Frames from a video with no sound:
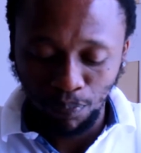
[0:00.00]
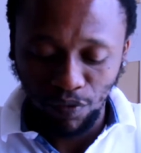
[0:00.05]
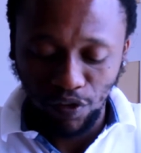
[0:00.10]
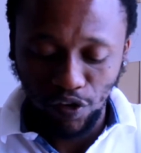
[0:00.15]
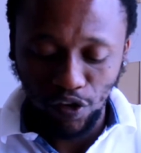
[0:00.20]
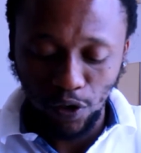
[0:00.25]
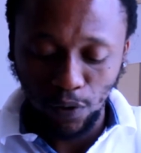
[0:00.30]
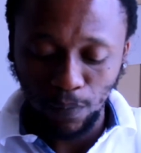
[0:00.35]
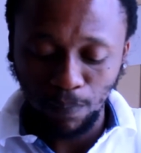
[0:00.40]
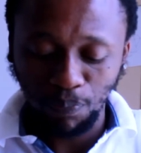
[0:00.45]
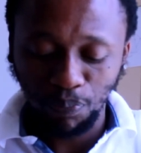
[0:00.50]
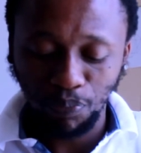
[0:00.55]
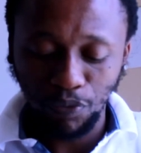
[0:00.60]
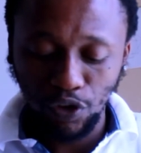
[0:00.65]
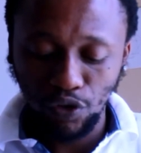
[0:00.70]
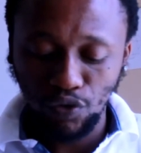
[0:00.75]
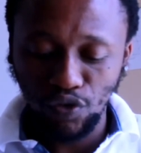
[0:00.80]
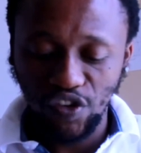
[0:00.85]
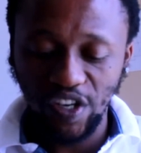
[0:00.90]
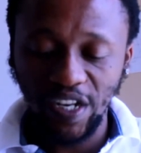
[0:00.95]
So
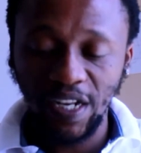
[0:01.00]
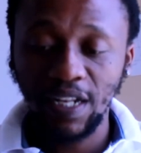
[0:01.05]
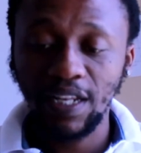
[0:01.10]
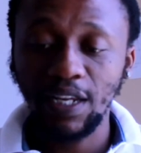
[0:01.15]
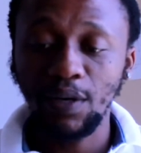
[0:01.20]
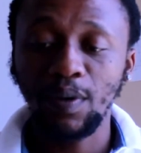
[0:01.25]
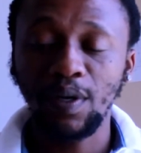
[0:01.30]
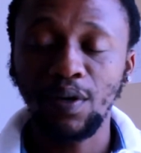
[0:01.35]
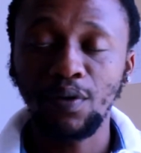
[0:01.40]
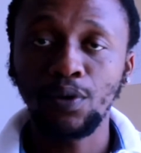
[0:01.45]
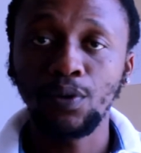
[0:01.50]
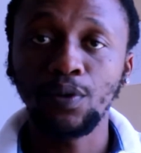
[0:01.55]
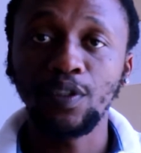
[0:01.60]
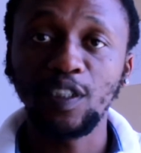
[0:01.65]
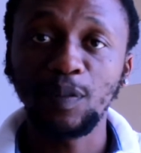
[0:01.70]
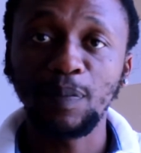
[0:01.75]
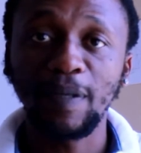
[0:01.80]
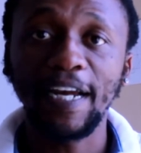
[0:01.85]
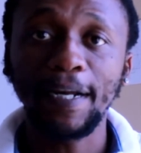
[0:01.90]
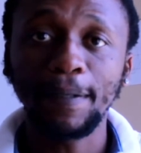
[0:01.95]
you gently want to roll
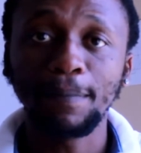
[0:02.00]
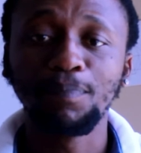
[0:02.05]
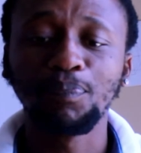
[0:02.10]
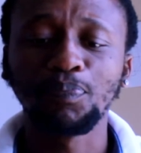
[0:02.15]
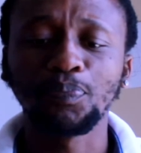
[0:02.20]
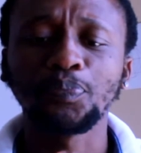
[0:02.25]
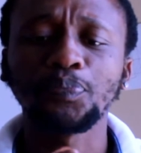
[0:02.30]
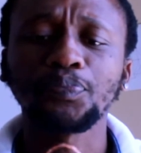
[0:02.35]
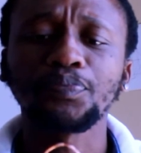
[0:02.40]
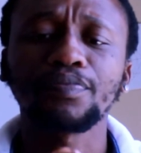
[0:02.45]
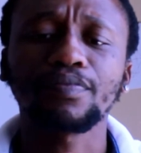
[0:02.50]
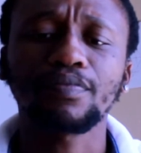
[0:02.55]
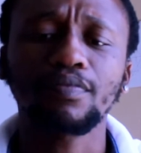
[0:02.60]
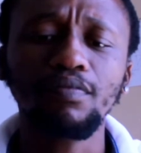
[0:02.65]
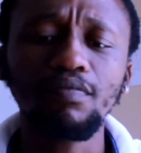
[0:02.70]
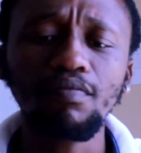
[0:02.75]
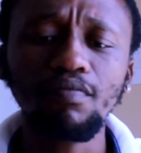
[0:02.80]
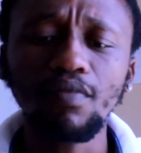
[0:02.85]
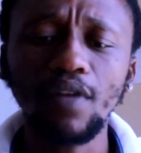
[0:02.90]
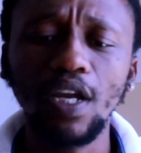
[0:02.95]
this back,
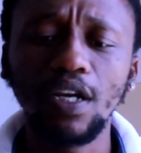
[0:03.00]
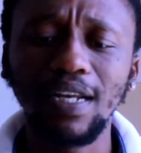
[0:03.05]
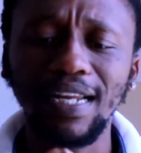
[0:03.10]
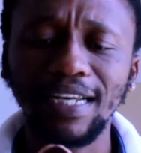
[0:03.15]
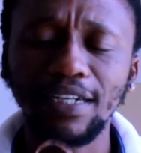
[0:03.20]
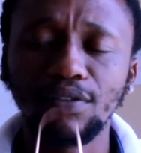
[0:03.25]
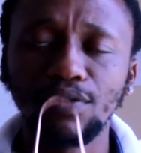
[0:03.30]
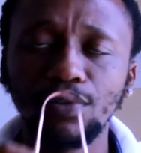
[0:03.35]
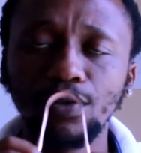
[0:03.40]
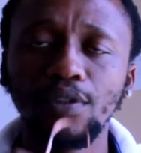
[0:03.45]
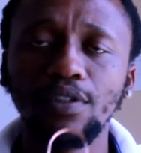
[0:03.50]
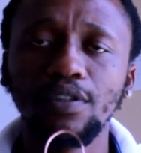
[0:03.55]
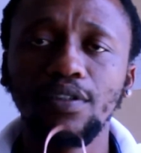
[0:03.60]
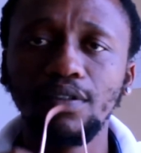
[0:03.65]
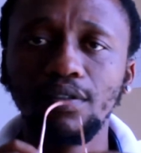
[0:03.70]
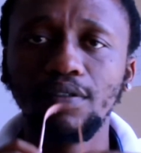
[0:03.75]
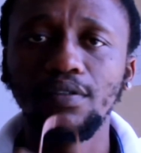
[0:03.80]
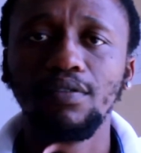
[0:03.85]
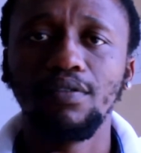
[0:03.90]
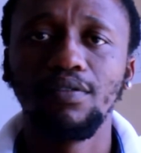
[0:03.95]
like roll it
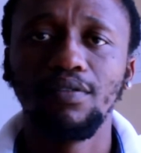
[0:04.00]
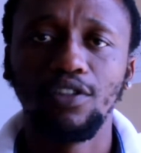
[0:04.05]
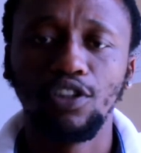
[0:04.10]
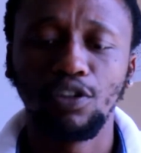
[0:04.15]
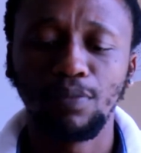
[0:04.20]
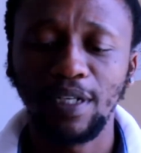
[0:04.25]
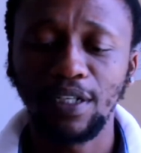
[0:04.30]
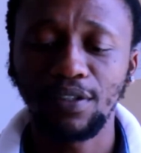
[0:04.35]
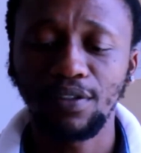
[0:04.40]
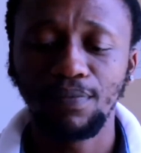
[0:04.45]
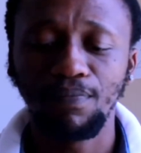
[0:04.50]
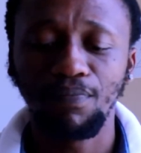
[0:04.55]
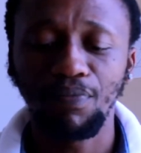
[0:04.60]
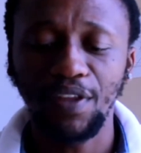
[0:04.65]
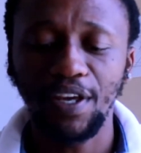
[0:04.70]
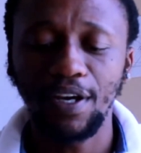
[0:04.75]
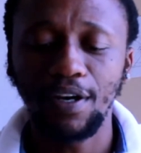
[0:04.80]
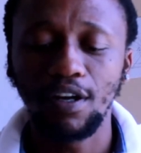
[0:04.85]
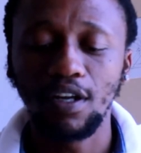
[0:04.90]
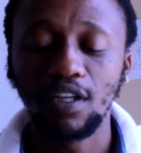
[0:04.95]
in your mouth
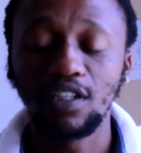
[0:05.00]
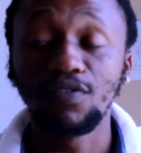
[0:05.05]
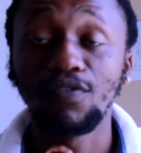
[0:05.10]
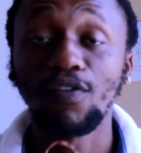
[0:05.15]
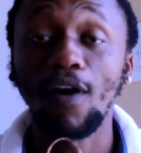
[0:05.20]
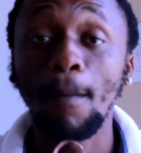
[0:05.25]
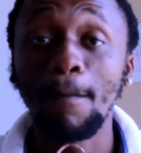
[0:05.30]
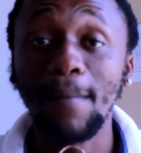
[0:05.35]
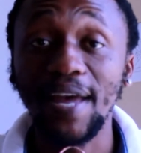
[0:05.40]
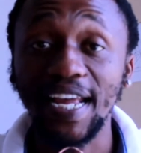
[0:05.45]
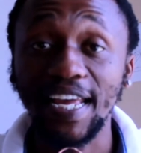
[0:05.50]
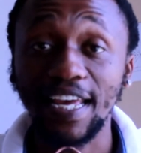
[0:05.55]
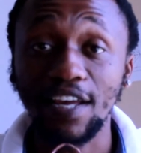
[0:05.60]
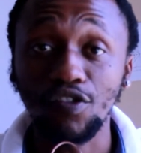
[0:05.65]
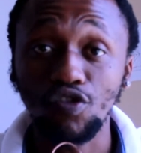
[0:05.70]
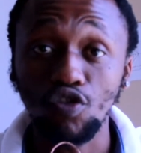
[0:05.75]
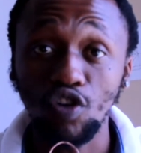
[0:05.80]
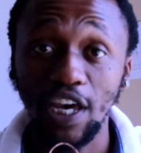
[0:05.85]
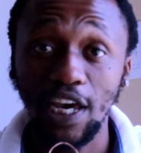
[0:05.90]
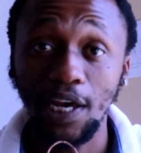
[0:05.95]
as far back as
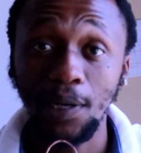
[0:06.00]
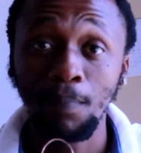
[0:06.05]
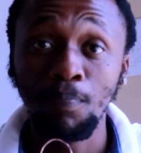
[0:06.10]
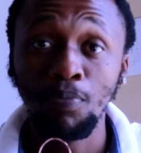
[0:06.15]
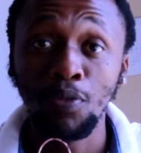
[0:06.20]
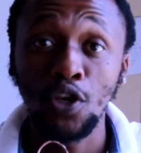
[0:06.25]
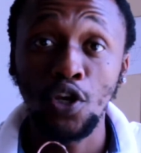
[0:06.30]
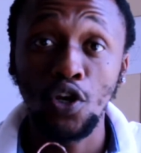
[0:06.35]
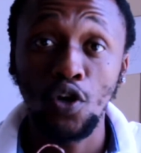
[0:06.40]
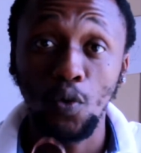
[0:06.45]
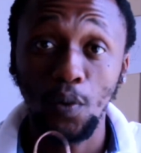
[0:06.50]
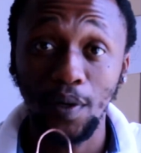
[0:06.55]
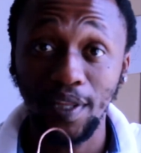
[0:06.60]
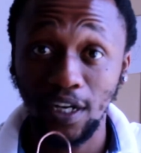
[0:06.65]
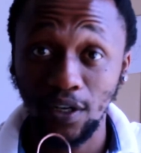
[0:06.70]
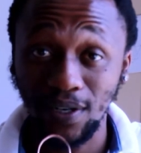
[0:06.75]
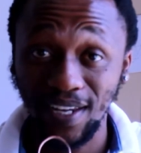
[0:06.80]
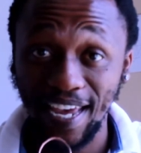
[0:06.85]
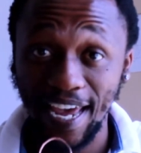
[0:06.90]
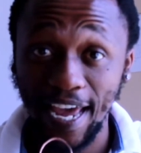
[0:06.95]
you can
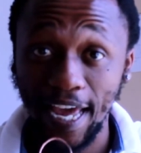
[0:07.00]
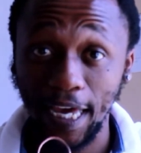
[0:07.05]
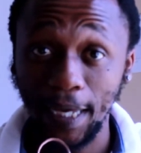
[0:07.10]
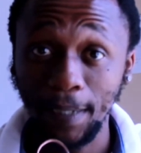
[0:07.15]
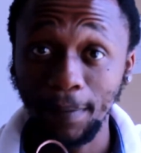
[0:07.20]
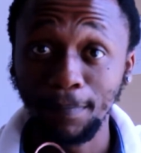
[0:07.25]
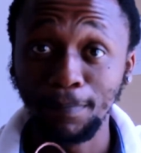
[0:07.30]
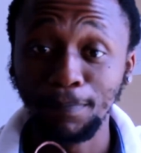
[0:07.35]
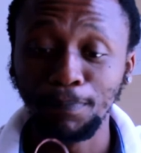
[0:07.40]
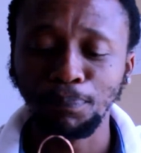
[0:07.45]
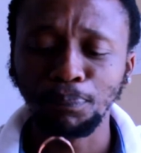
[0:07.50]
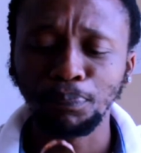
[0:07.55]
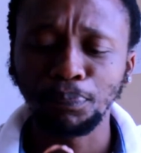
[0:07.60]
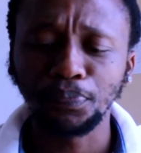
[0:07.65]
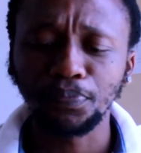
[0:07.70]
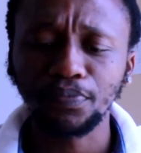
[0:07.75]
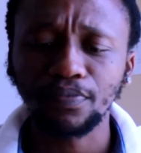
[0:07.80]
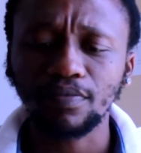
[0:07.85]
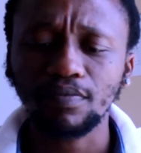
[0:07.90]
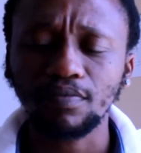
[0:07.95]
without gagging,
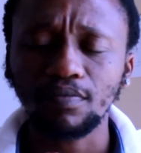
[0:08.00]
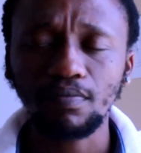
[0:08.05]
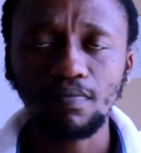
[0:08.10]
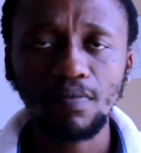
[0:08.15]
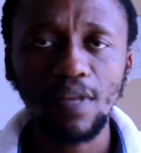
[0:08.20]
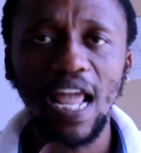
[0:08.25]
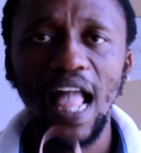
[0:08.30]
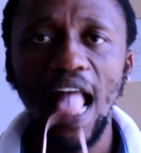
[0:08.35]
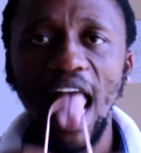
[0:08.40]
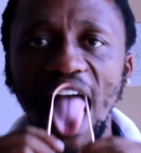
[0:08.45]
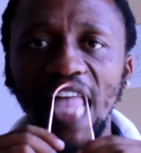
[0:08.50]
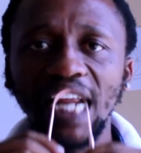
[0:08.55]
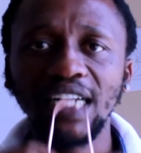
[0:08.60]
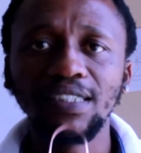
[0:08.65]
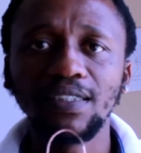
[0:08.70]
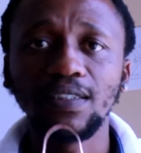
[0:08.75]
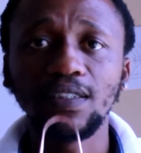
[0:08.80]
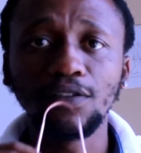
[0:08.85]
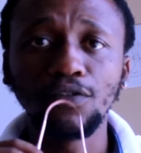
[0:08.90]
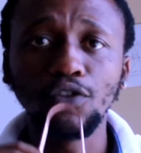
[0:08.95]
and
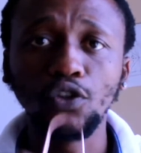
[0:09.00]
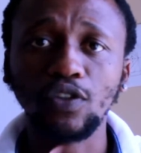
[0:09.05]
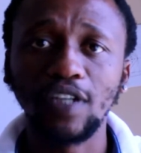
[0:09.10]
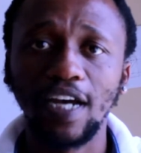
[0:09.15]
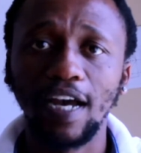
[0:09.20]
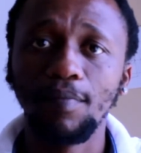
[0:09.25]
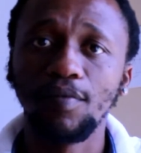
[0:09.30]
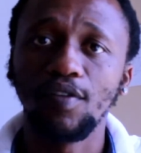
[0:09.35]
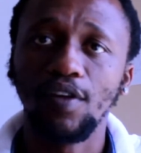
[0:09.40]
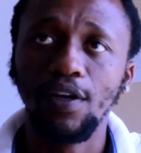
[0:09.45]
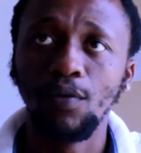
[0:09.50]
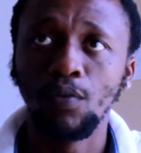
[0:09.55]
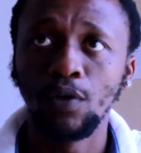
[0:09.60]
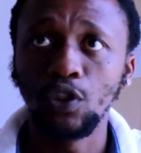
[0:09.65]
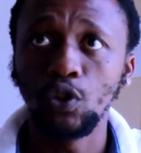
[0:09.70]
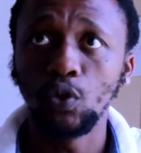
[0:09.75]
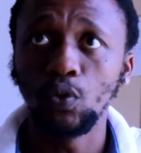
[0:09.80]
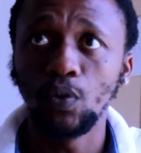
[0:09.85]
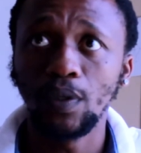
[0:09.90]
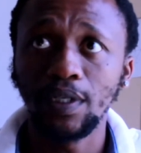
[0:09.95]
just a few times. And what
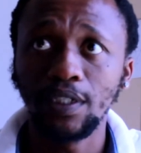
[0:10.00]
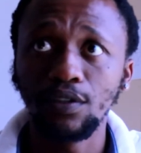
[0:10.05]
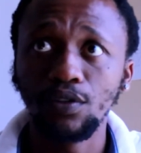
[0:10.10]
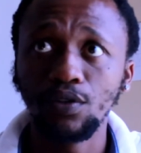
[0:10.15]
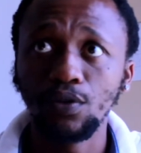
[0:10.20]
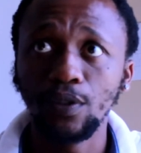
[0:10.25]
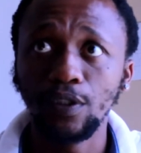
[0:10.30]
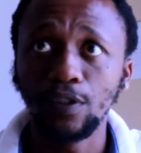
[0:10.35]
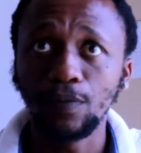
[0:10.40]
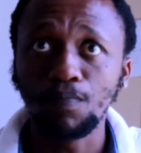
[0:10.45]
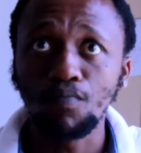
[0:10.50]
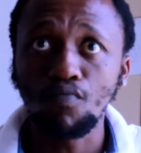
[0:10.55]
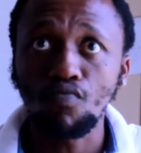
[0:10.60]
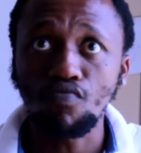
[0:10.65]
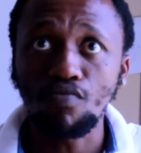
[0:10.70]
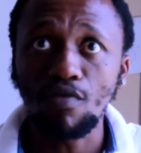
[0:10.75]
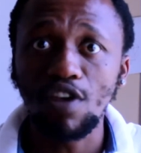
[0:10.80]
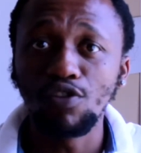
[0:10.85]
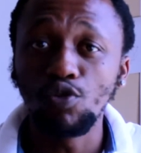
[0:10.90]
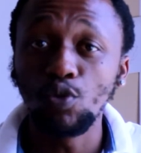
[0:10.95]
you want to do is
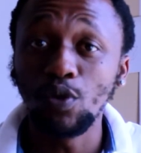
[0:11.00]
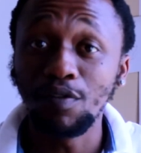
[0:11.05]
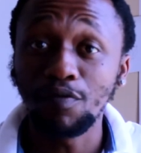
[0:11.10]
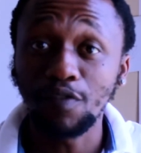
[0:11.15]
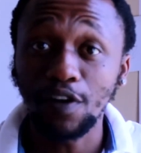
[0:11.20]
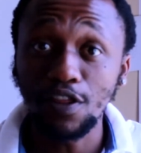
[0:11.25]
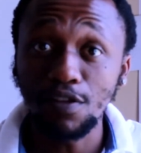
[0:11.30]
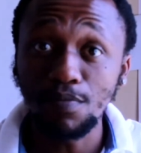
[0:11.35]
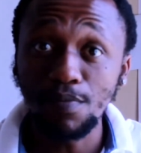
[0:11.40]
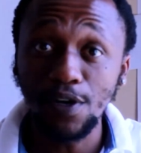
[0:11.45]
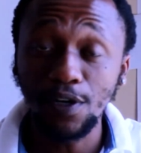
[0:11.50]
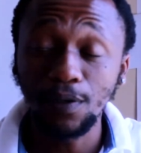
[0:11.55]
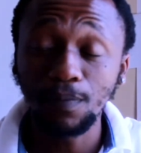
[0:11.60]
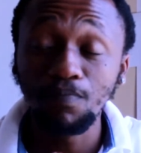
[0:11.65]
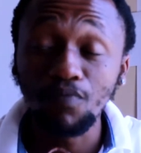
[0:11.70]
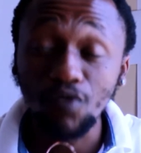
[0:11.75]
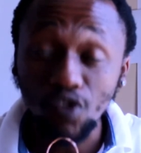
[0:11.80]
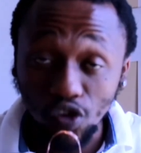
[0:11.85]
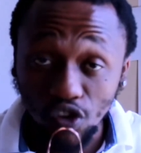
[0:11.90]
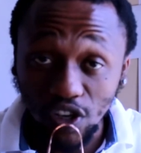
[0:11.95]
do it in front of the mirror
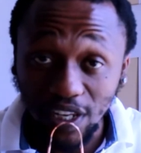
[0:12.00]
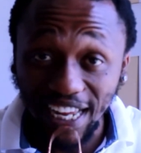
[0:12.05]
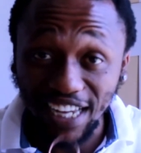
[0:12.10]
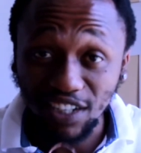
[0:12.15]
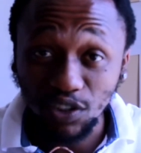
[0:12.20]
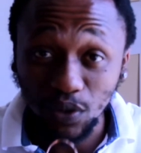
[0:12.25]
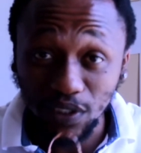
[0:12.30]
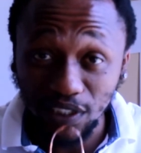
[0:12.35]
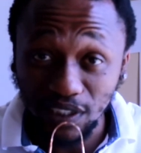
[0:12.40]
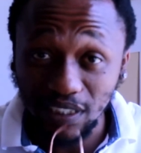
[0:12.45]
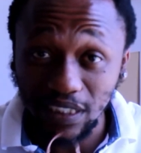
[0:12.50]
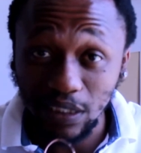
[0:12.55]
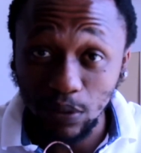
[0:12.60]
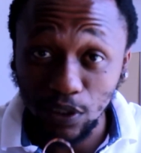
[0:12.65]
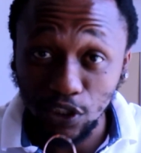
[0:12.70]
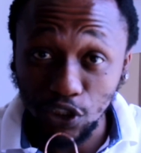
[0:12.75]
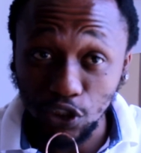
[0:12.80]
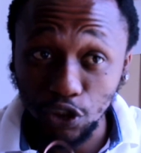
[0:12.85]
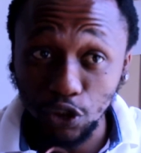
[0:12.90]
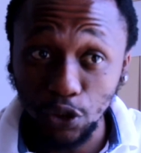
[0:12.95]
so you can actually see
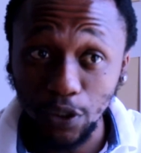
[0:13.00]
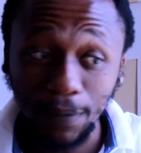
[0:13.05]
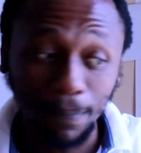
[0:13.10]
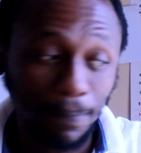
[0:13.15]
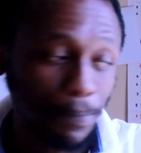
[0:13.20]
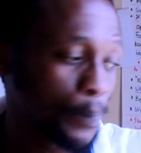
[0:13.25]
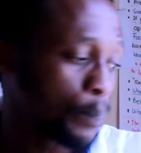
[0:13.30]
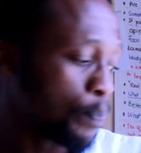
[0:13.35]
what you're doing.